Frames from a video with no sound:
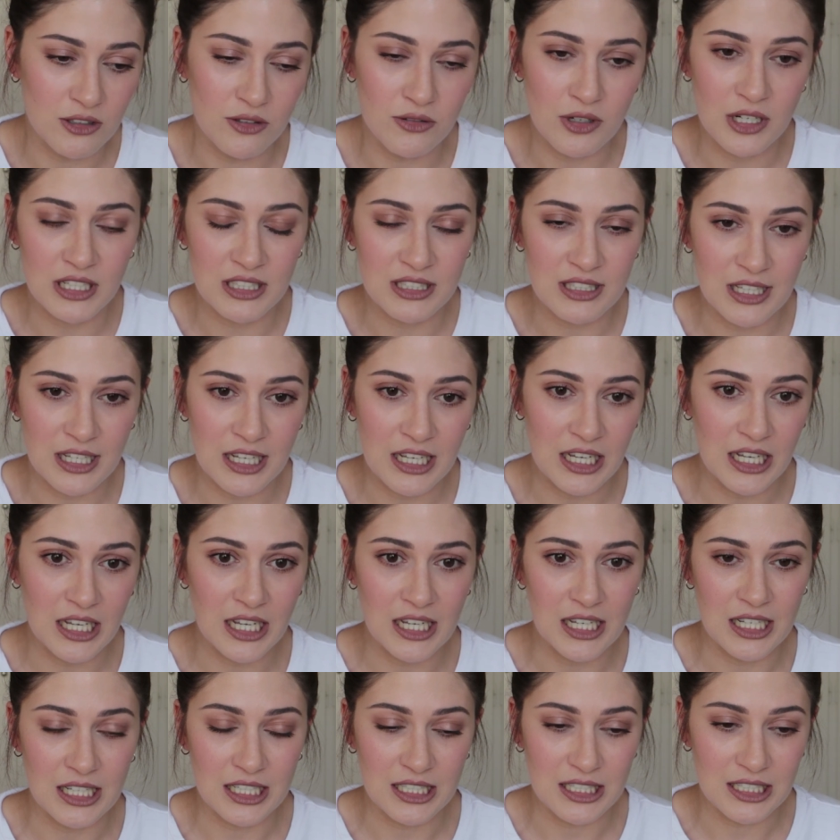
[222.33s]
during
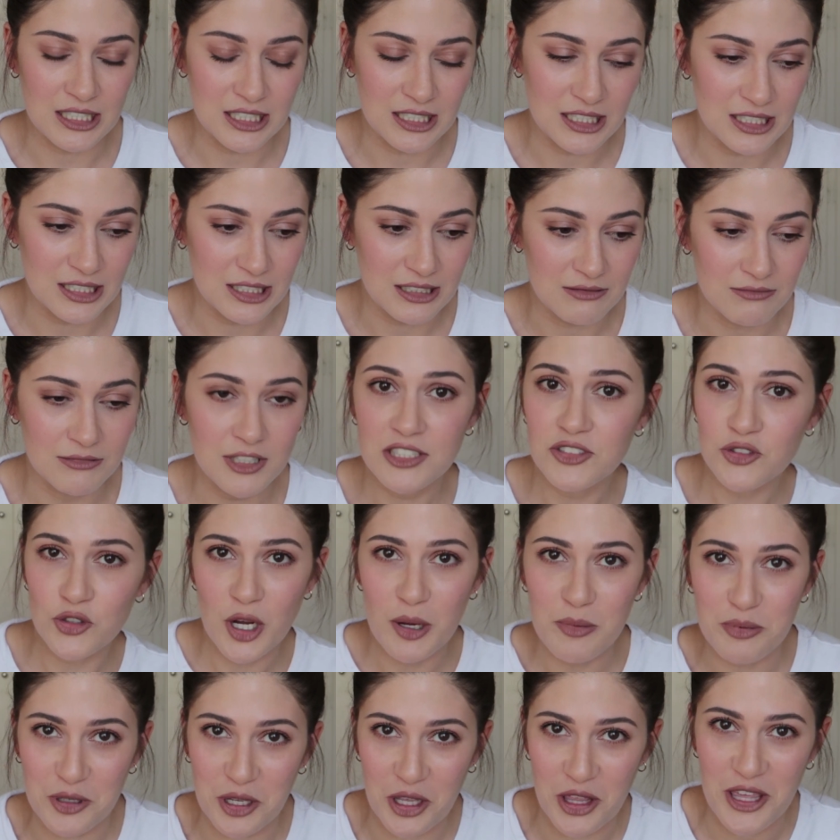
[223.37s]
the
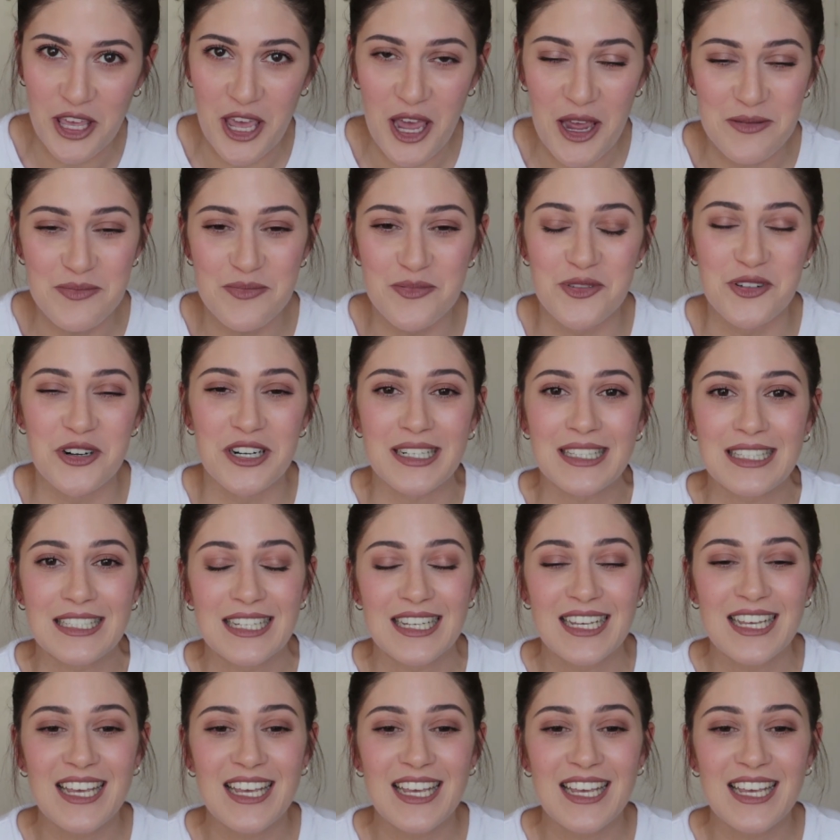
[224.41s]
trip to the airport,